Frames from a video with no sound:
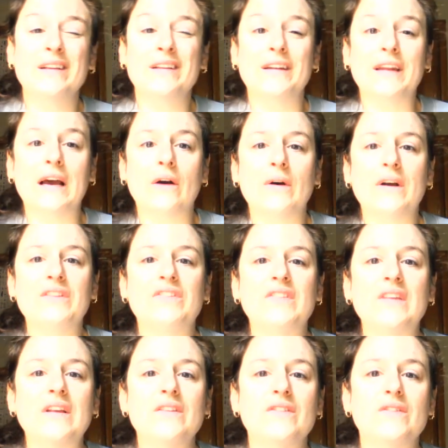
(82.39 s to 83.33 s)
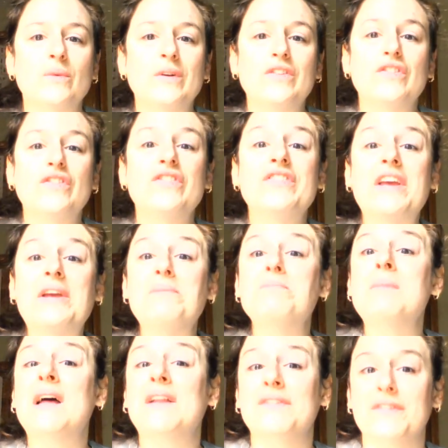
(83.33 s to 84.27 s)
Now it says which
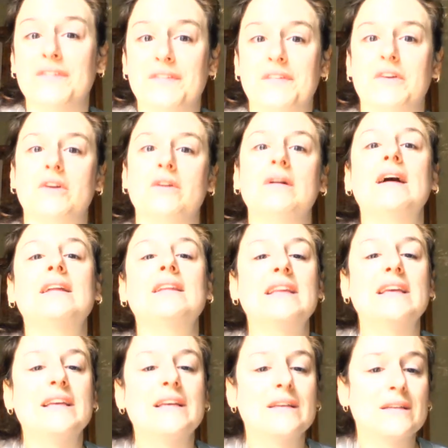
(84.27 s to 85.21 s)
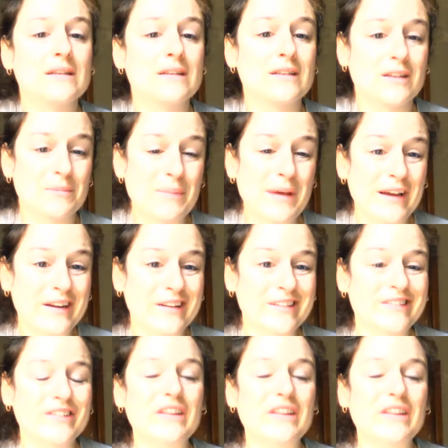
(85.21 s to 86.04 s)
statements correctly compare,